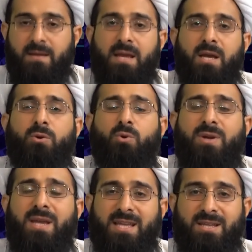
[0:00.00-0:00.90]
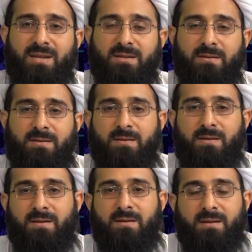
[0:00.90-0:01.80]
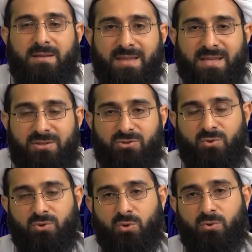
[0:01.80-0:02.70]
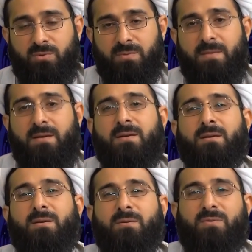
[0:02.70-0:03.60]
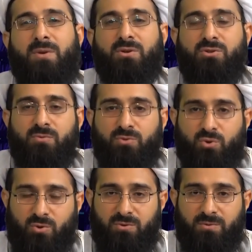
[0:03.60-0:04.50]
A good leader needs to know, first of all,